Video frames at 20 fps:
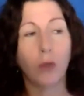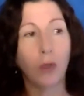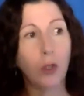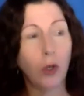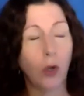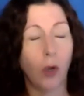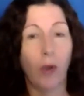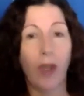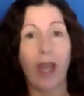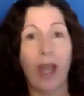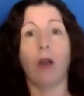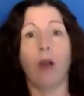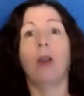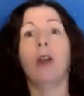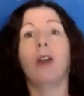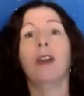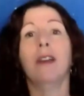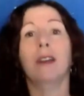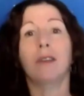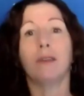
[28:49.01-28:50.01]
you know,
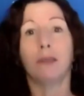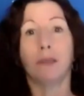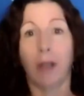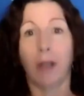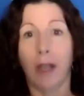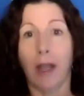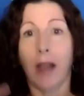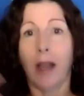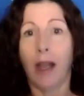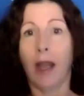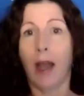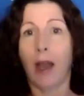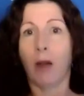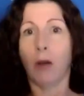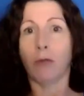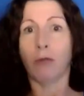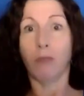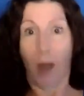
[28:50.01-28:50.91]
our